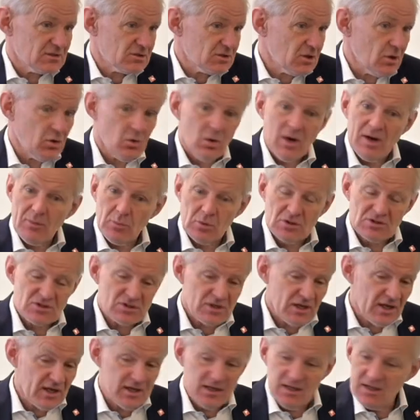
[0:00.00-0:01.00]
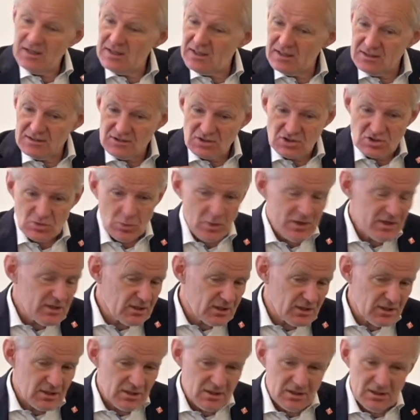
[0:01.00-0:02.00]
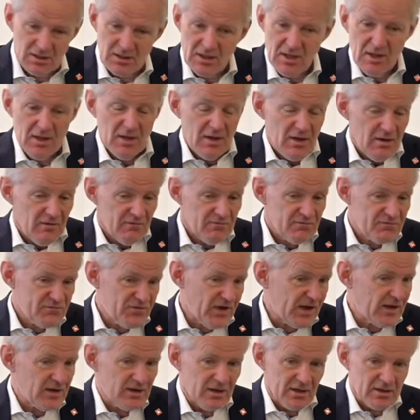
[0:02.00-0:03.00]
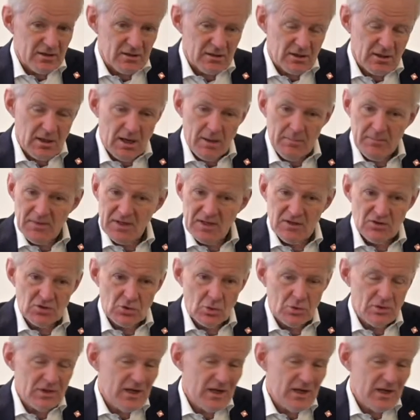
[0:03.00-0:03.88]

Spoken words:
So I would say Sweden, Finland coming into